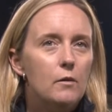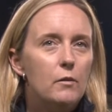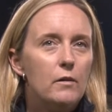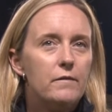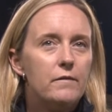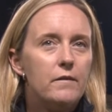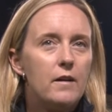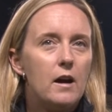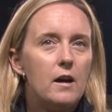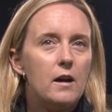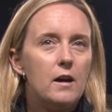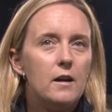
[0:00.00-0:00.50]
We
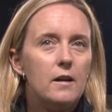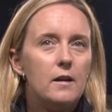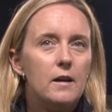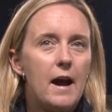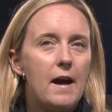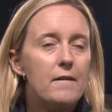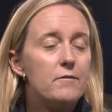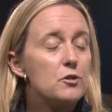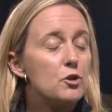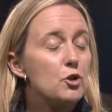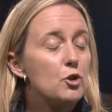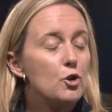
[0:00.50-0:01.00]

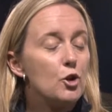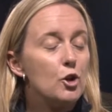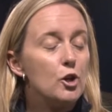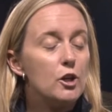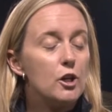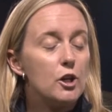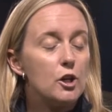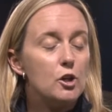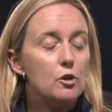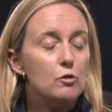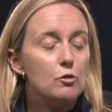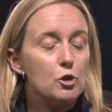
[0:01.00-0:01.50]
haven't
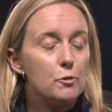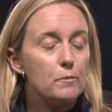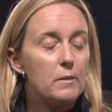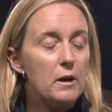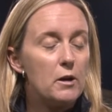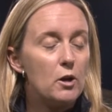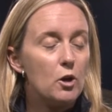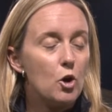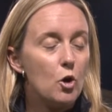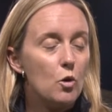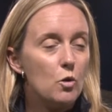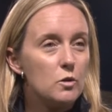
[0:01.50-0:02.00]
scored a huge
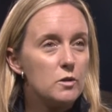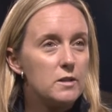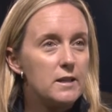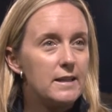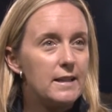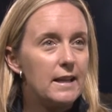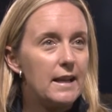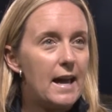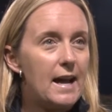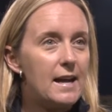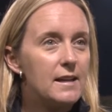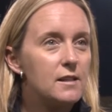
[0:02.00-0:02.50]
amount of goals
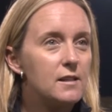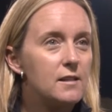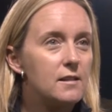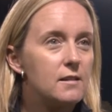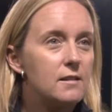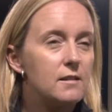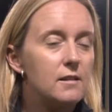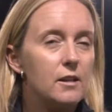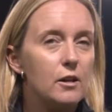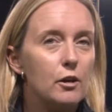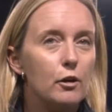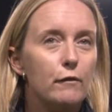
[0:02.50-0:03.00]
in the
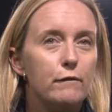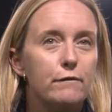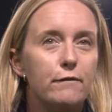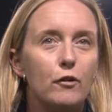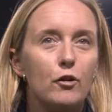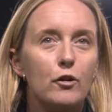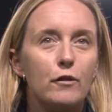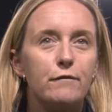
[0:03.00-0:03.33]
last 4